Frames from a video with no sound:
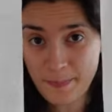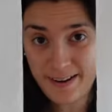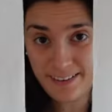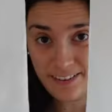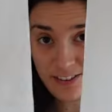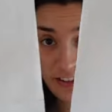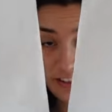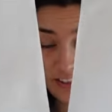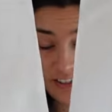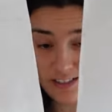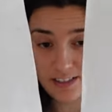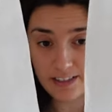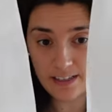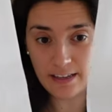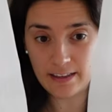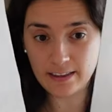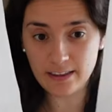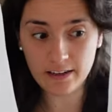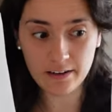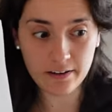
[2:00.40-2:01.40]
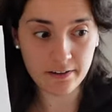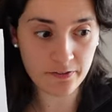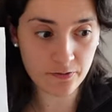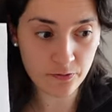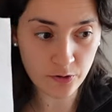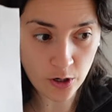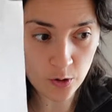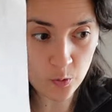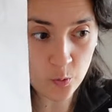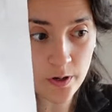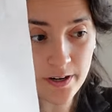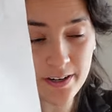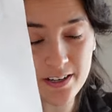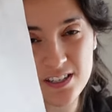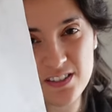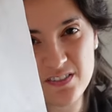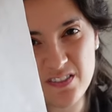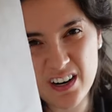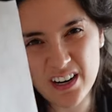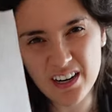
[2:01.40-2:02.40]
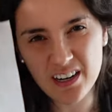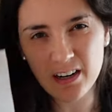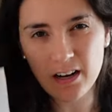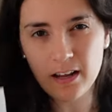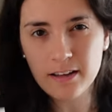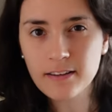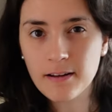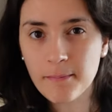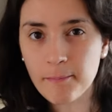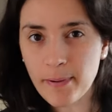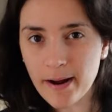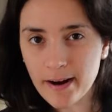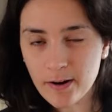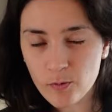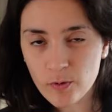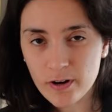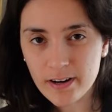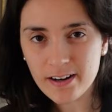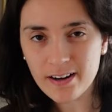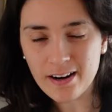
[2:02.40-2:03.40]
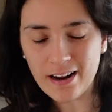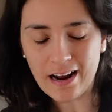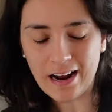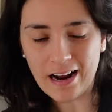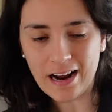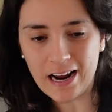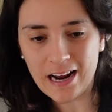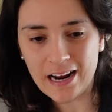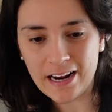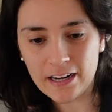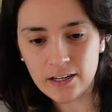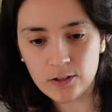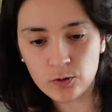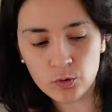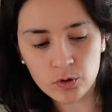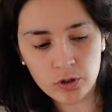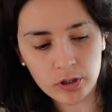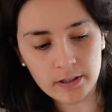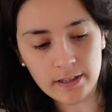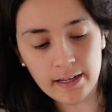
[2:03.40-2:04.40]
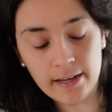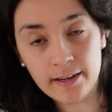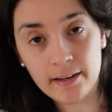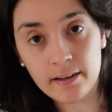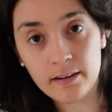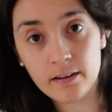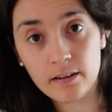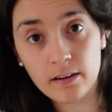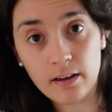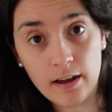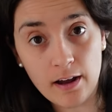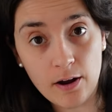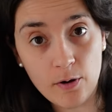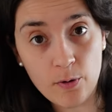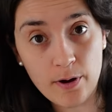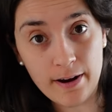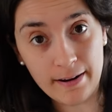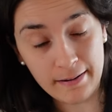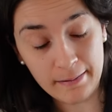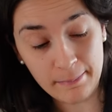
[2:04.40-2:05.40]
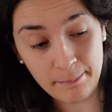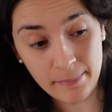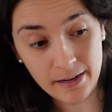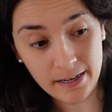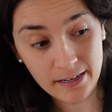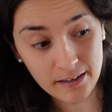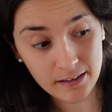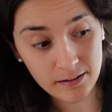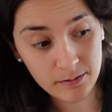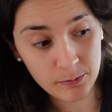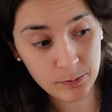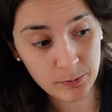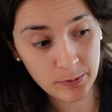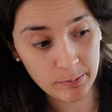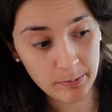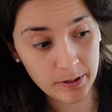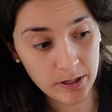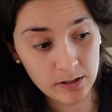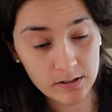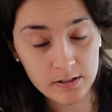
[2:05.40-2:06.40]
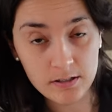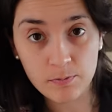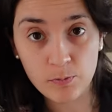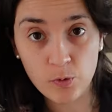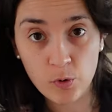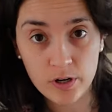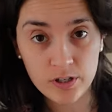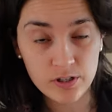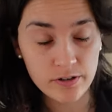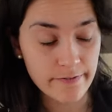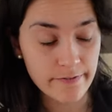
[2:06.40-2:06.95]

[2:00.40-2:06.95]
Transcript: patterns. The front one is fine, the back one I do not like how I made it, but because the book is